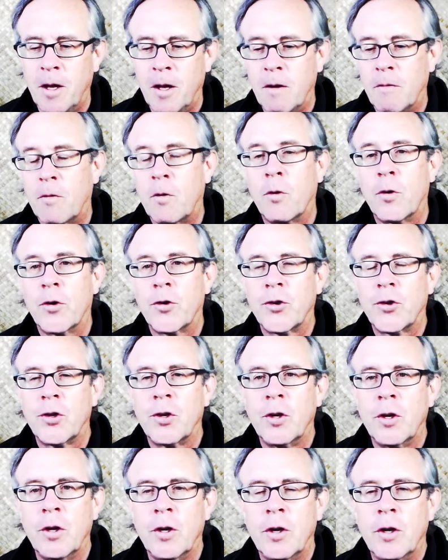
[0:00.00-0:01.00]
And of
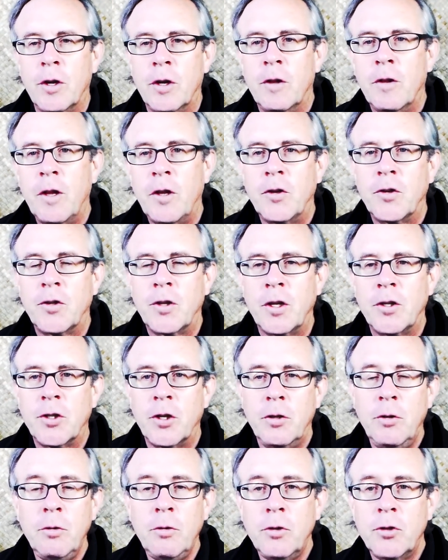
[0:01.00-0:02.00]
course, they, they
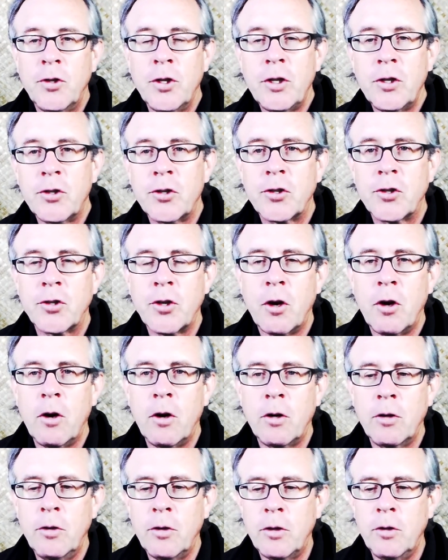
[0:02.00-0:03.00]
said, you sing us a
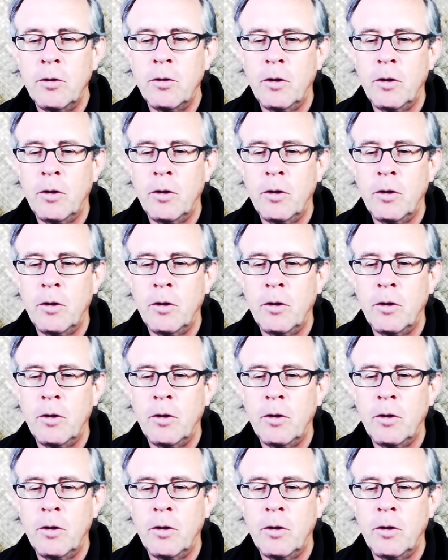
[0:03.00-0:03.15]
song, you,